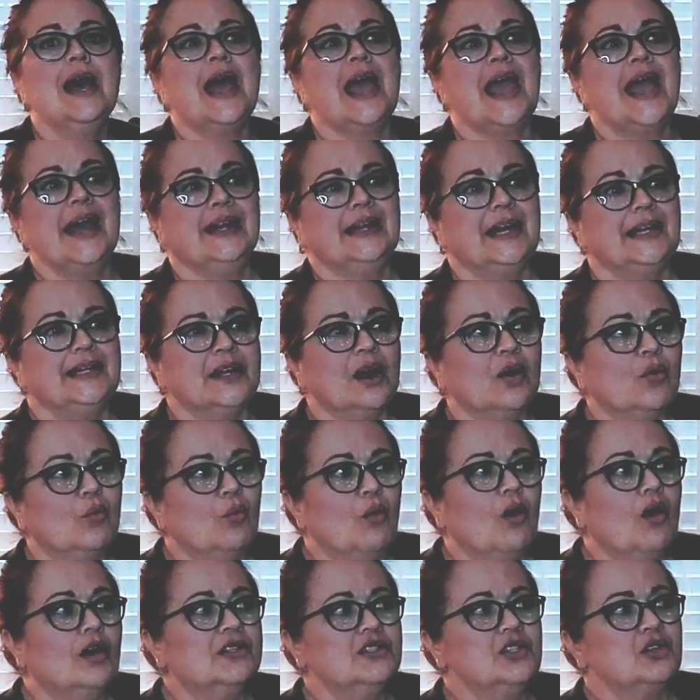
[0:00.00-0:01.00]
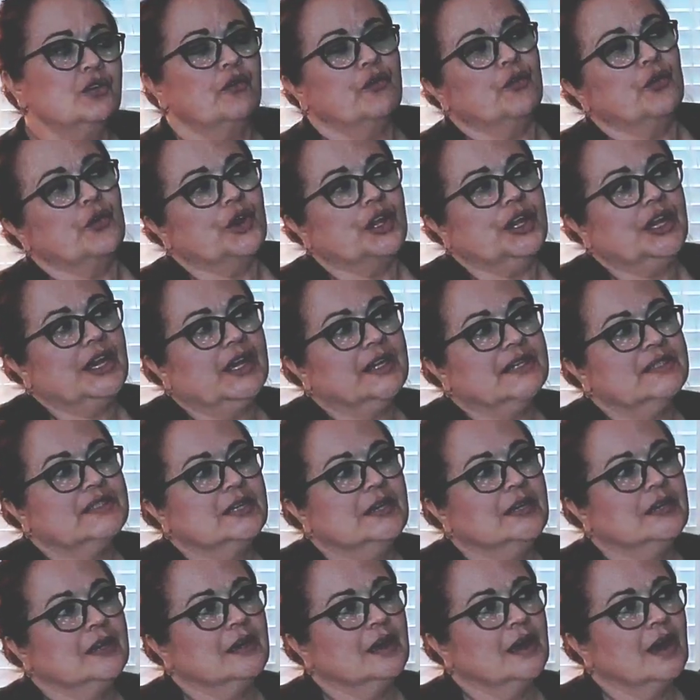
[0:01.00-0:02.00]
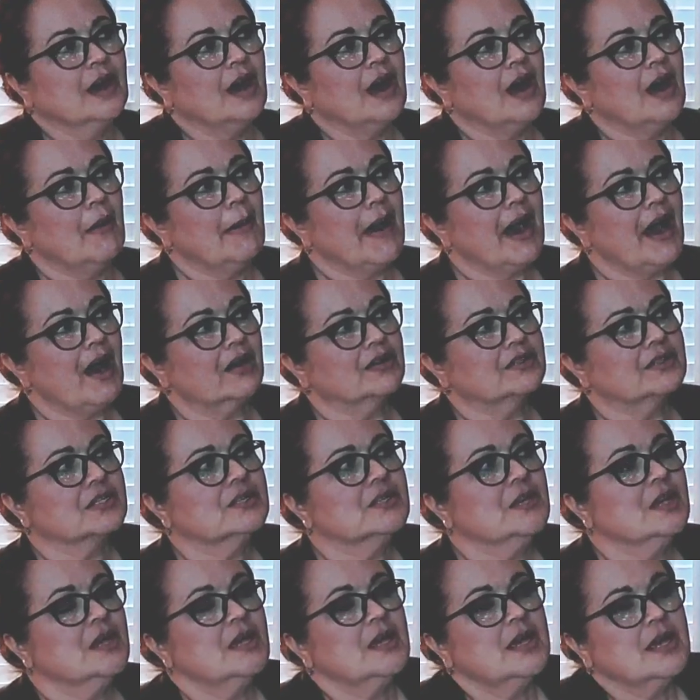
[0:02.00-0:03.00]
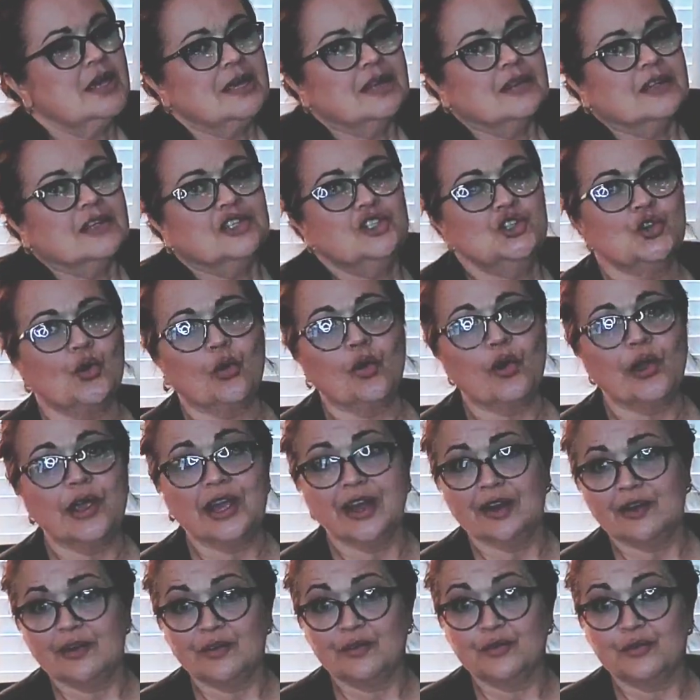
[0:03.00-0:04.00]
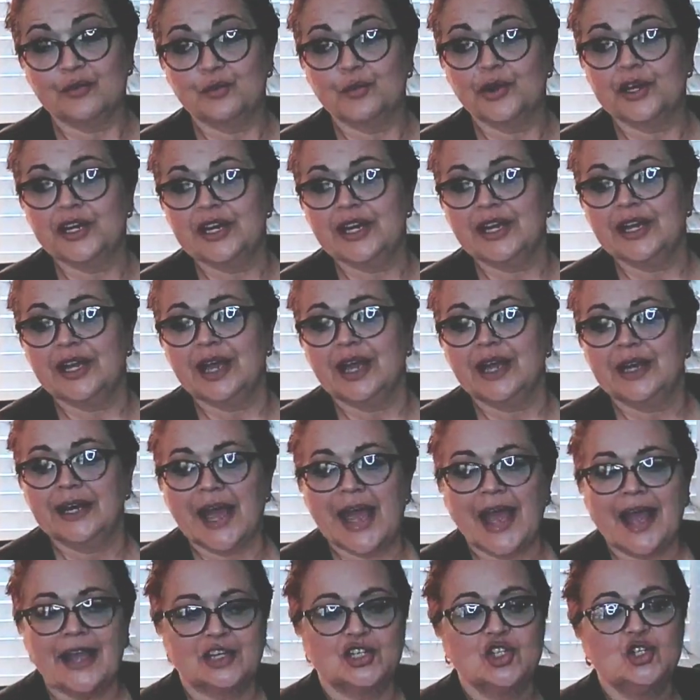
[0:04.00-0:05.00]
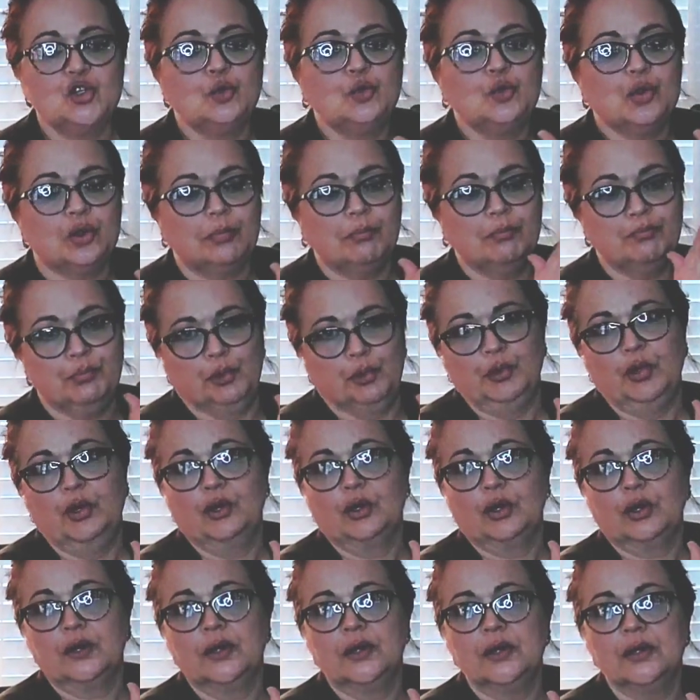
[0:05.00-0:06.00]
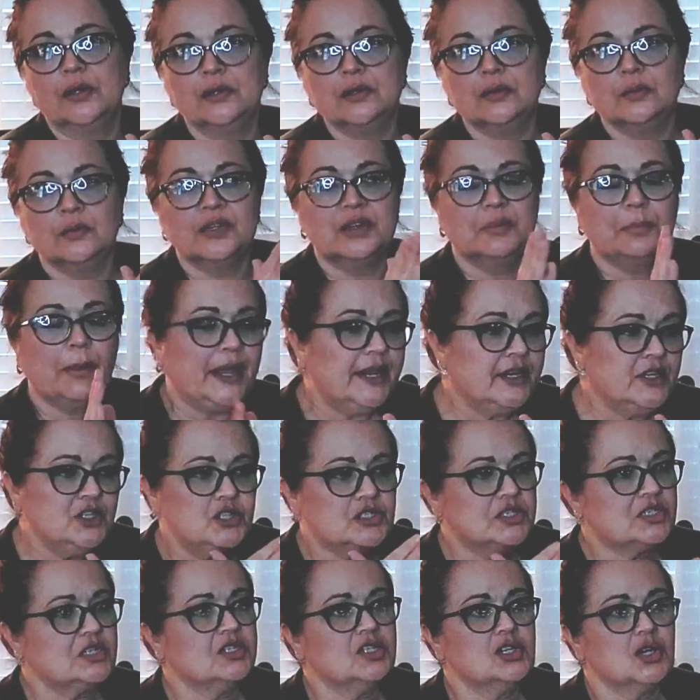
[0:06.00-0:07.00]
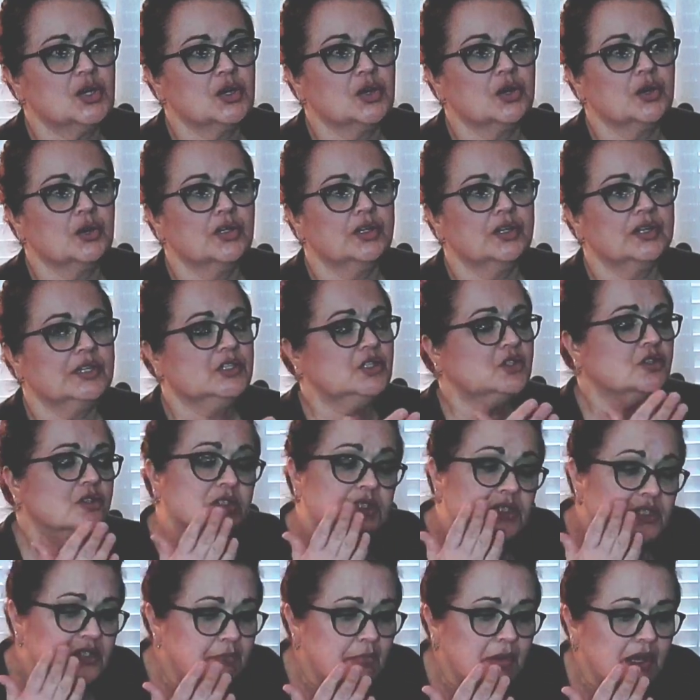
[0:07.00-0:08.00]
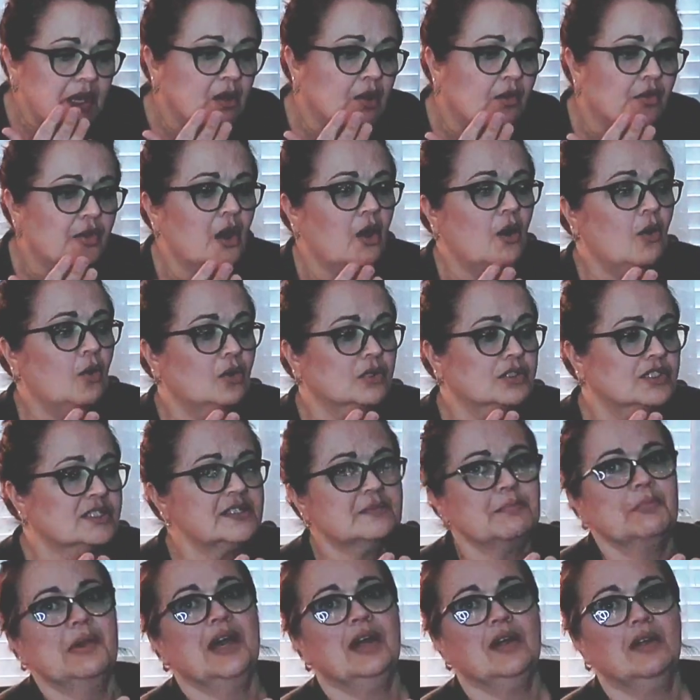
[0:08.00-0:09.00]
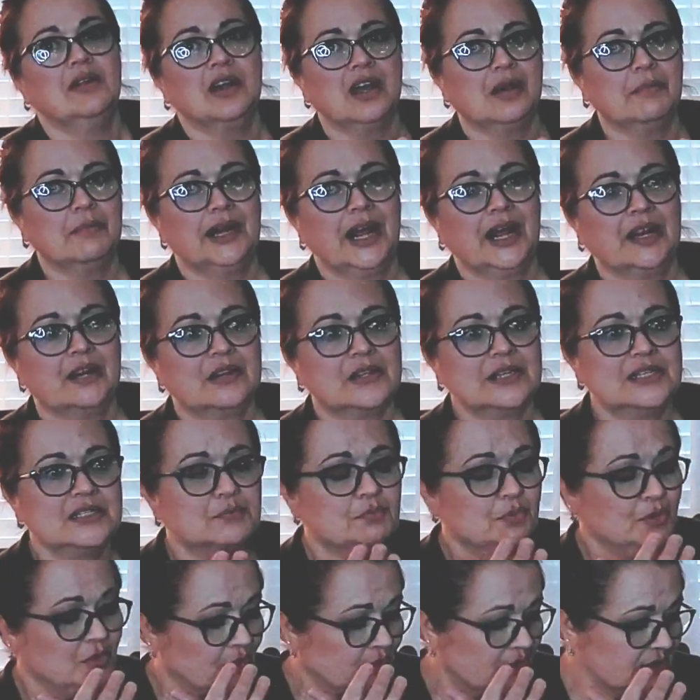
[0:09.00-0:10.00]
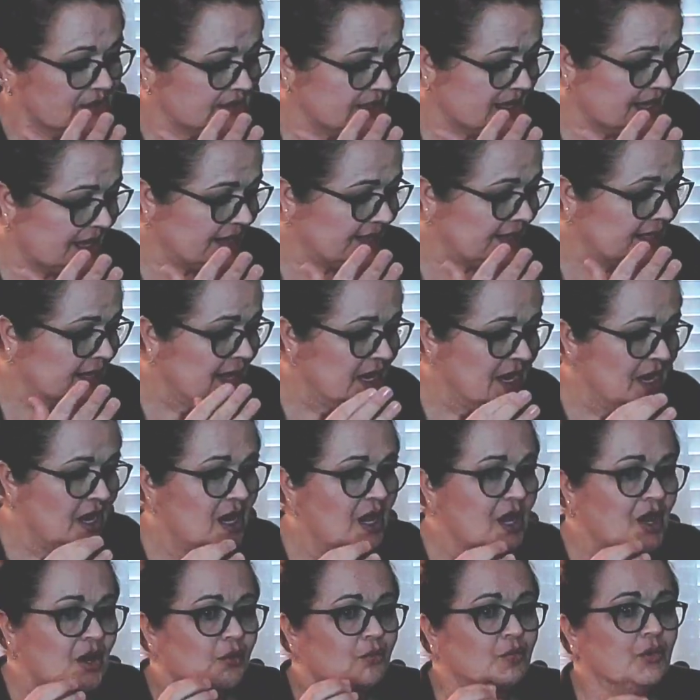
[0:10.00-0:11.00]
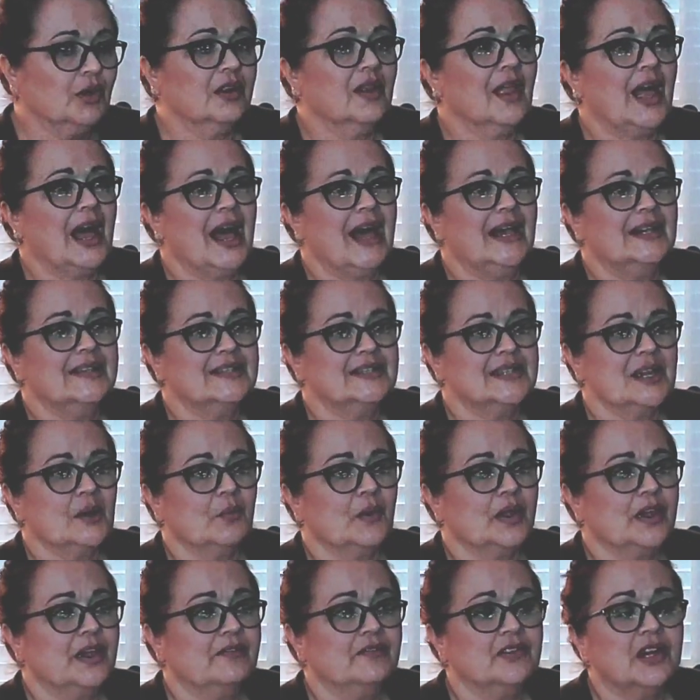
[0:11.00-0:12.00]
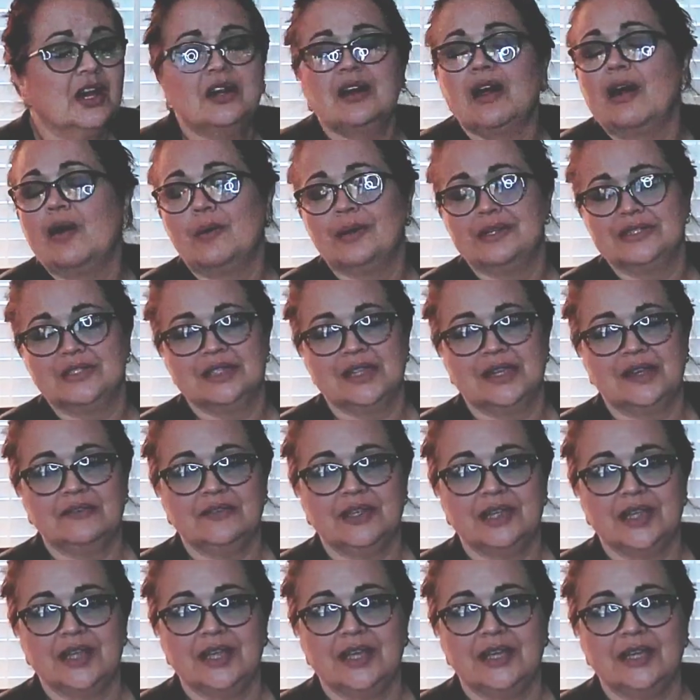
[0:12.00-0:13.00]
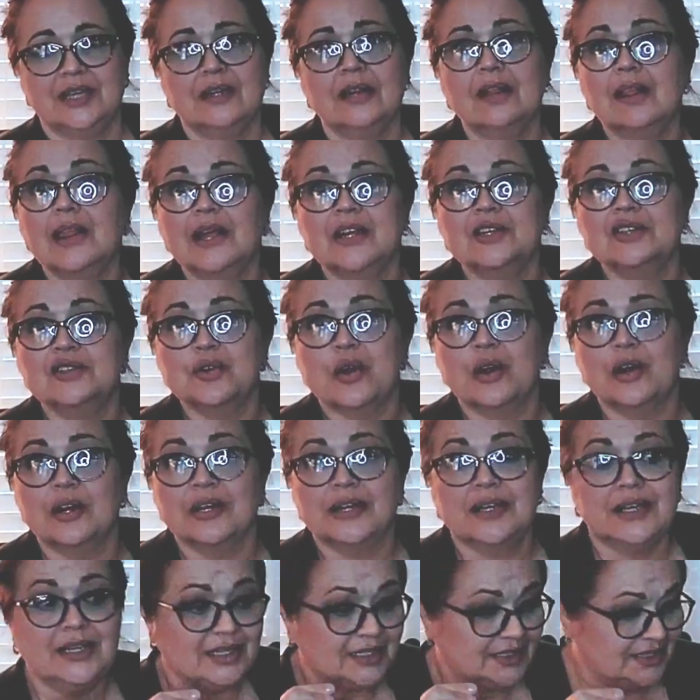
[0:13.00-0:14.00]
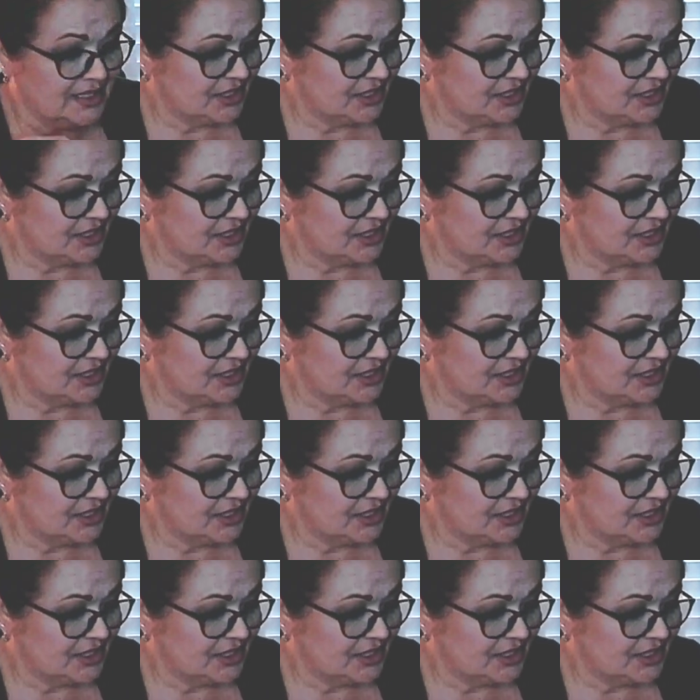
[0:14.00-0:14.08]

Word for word: and I don't want to forget about the joy of reading an actual book with pages to turn and you can smell the old smell coming out of these books and realize that we have not always lived in an electronic and a